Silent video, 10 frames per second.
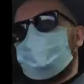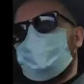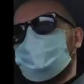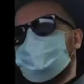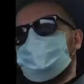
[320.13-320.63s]
be
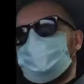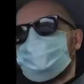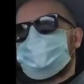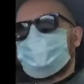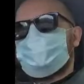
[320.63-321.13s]
proud, to be
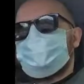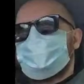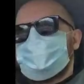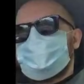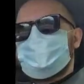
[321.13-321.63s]
honest with
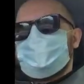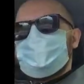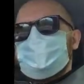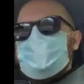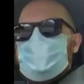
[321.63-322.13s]
you.
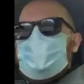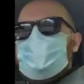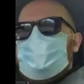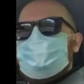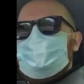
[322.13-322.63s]

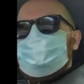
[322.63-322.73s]
I